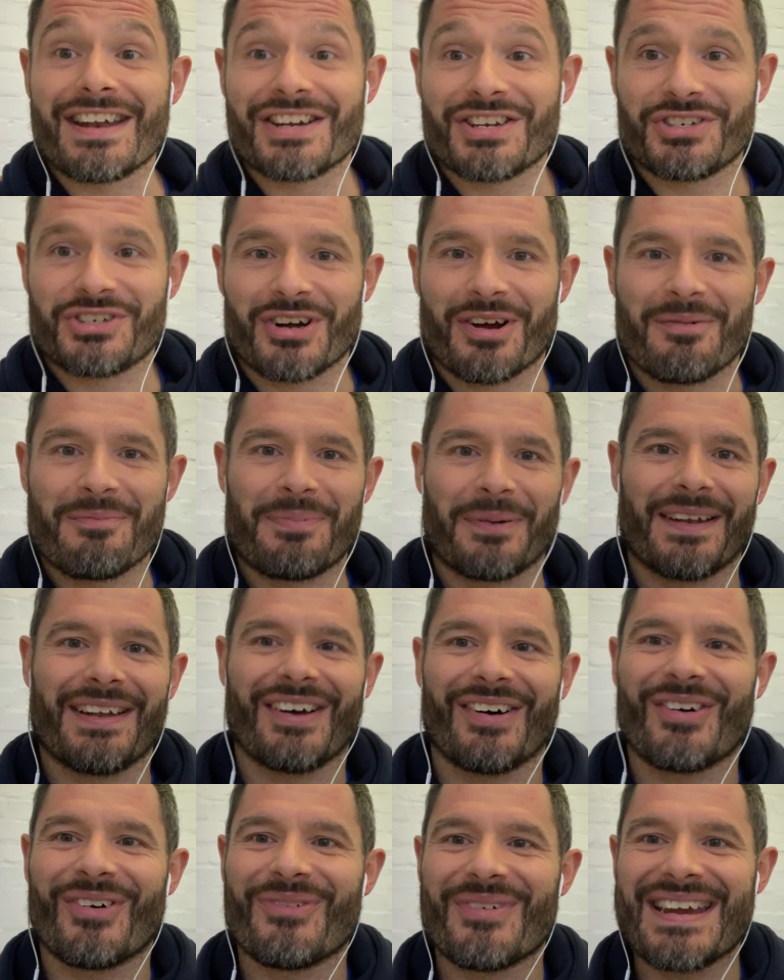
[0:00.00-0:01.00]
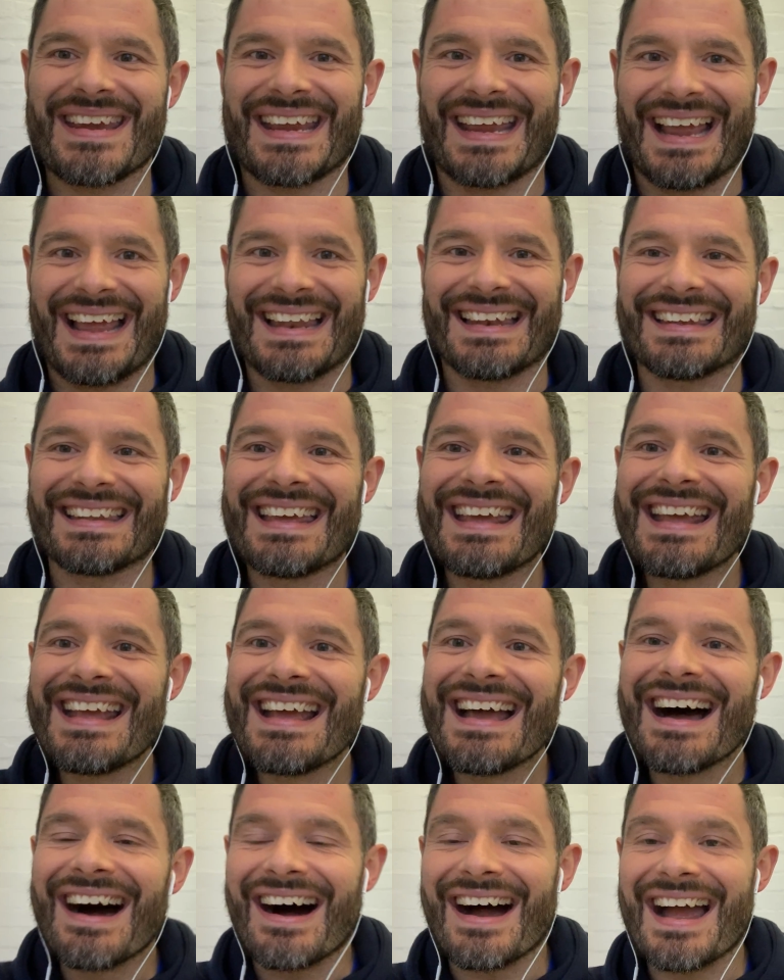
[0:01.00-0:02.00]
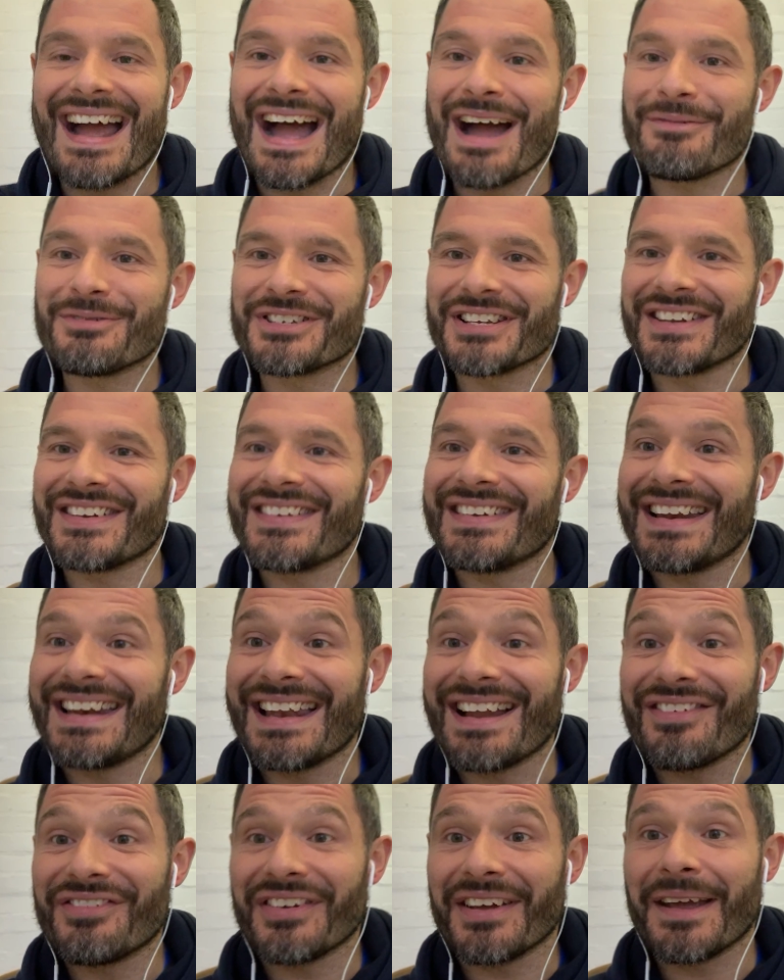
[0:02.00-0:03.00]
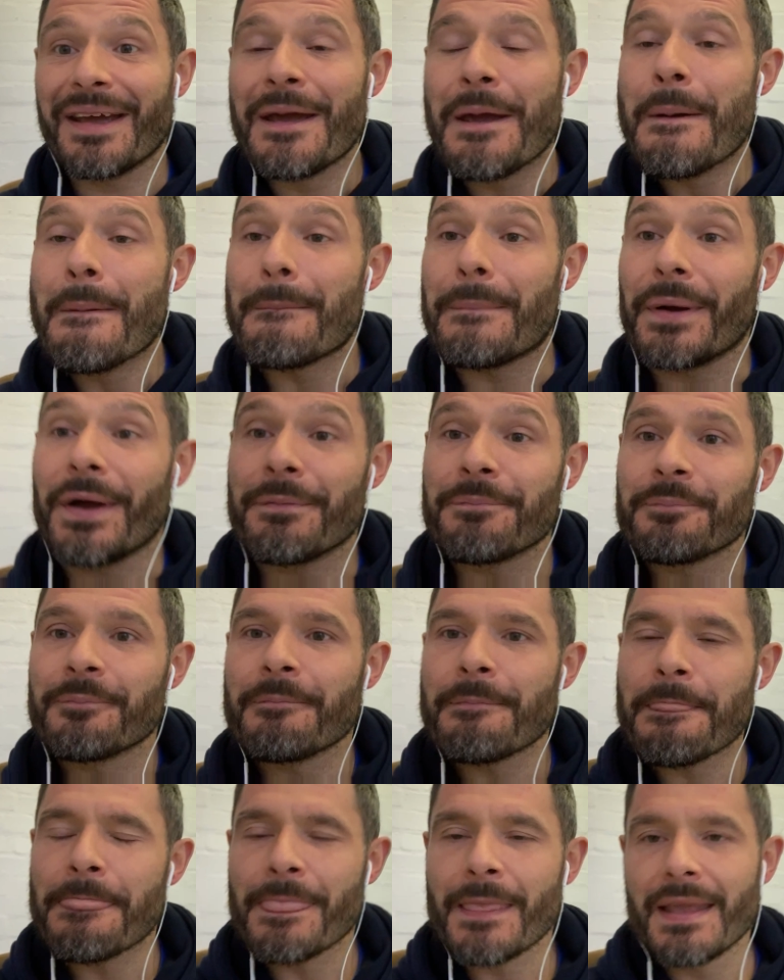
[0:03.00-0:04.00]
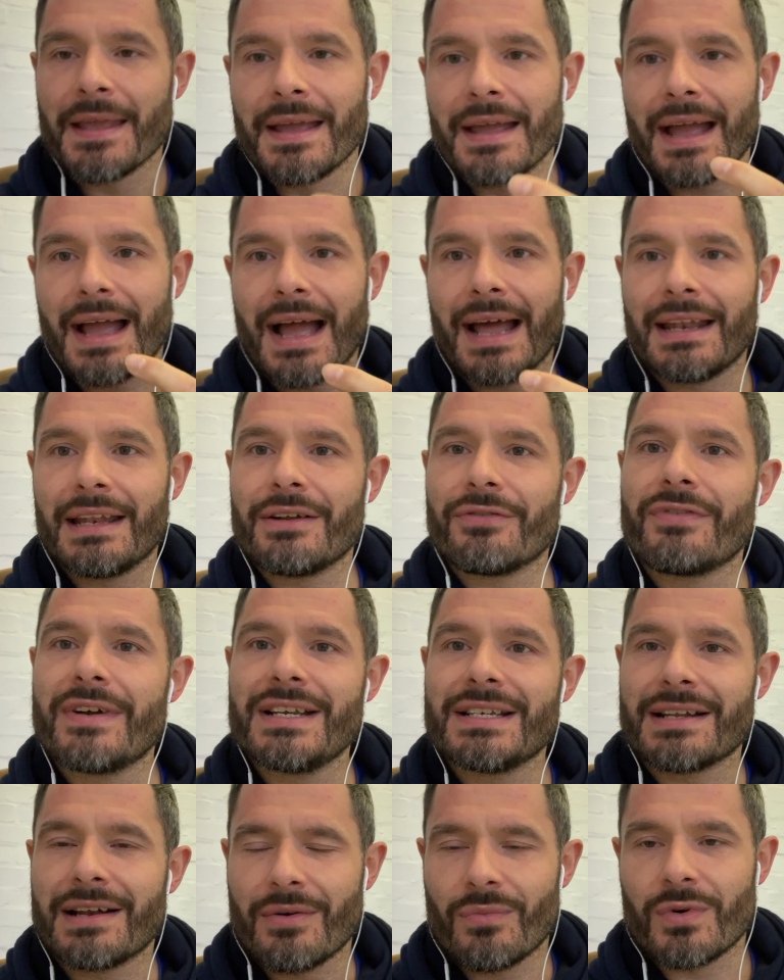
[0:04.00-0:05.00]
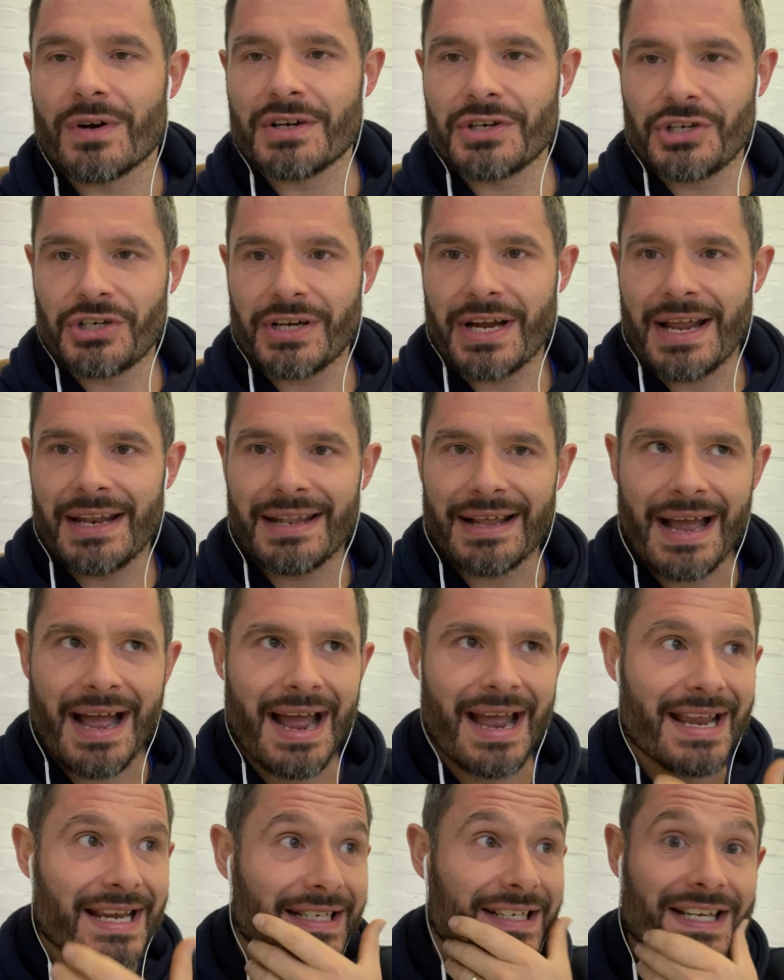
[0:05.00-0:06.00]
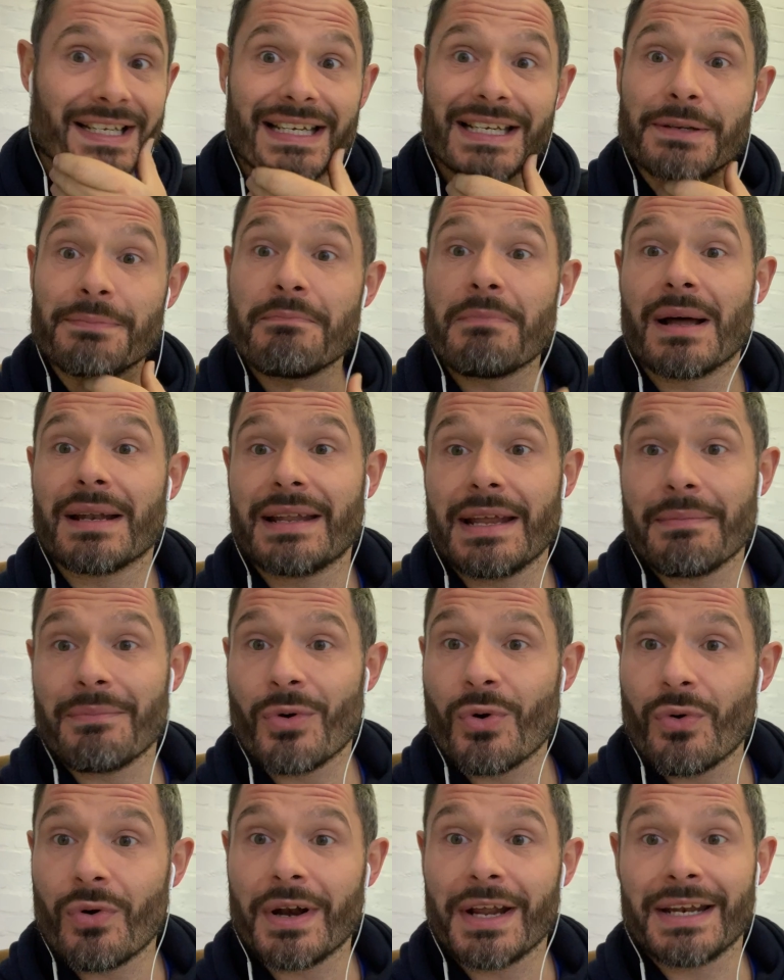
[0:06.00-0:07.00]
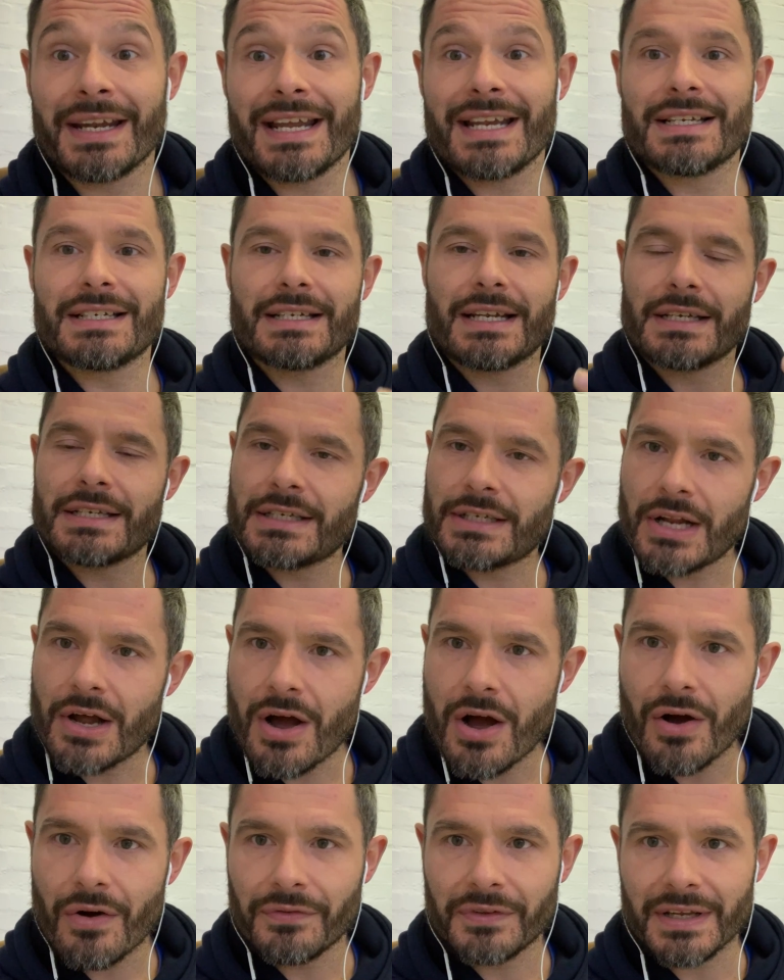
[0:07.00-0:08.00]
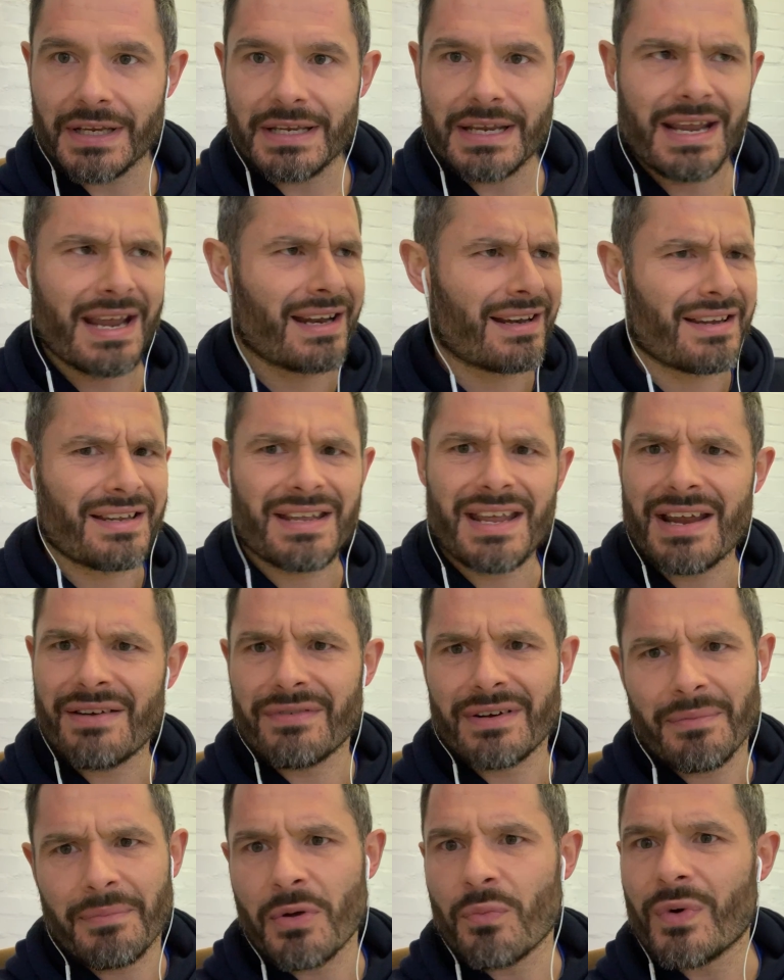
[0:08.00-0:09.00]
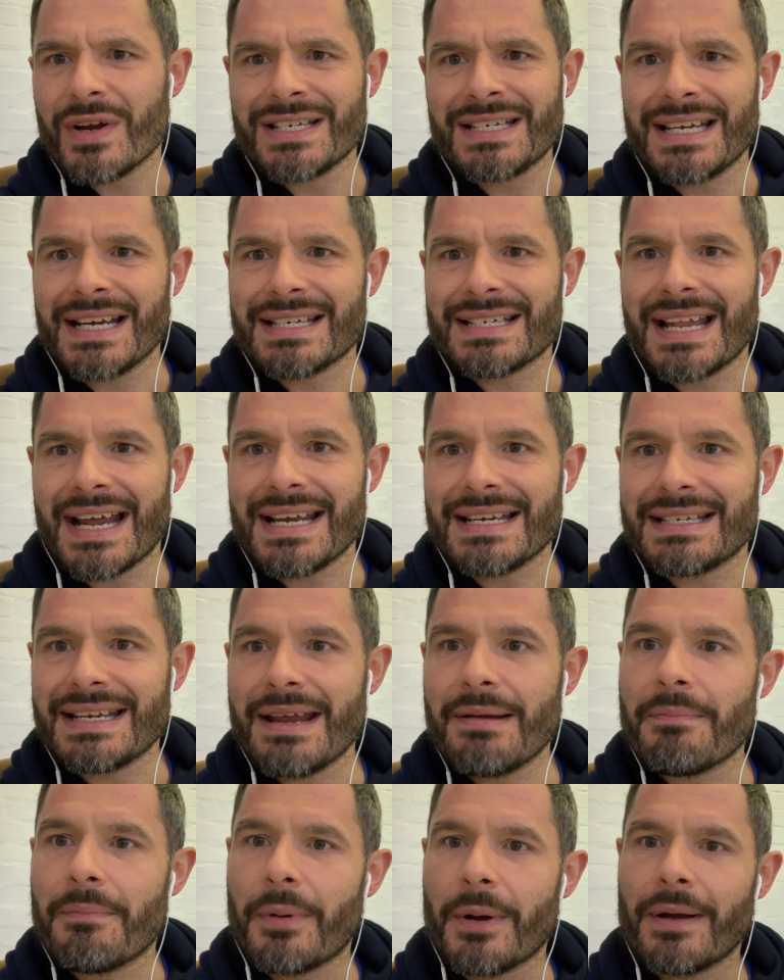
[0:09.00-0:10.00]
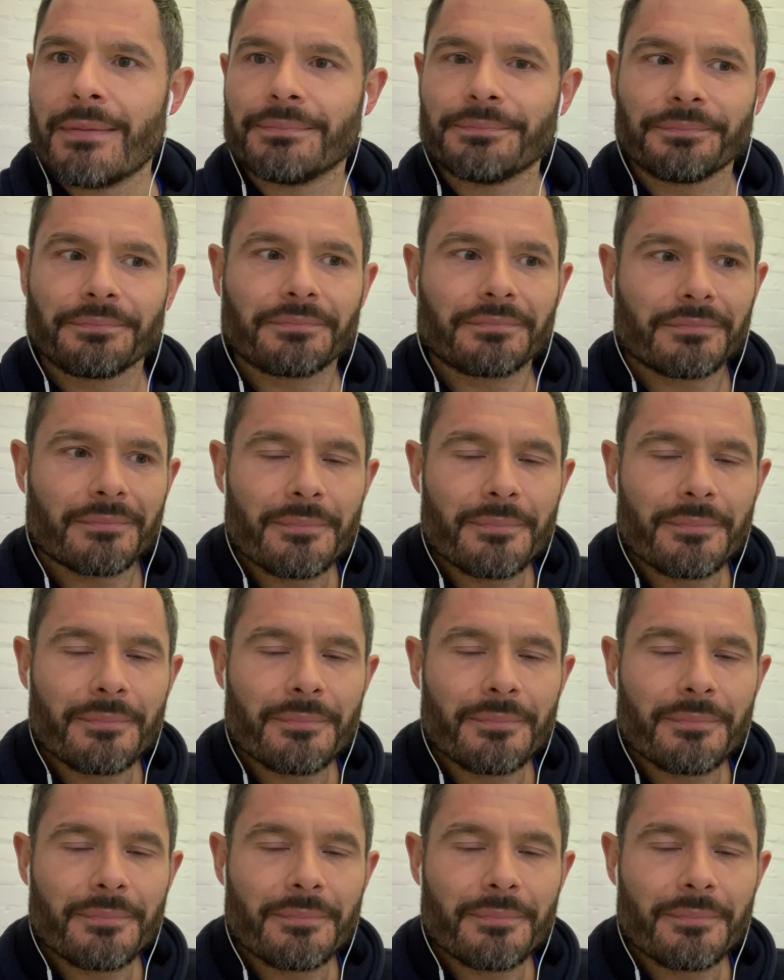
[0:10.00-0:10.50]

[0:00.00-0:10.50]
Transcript: this jumper the whole weekend. I absolutely love it. But and the reason I want to share that is because it's Monday morning. It's the start of the year. The year. I mean, we're six days in, but